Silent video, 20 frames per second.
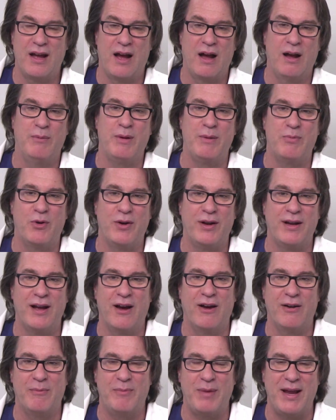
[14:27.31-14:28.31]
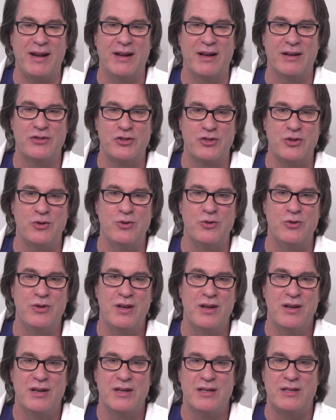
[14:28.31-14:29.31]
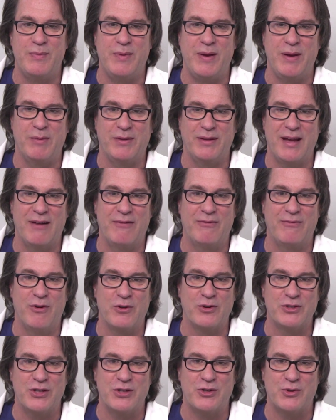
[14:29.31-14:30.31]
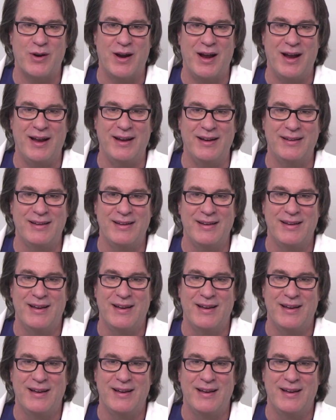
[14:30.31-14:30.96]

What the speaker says: I'll be putting out a beta soon to be able to have folks to try it.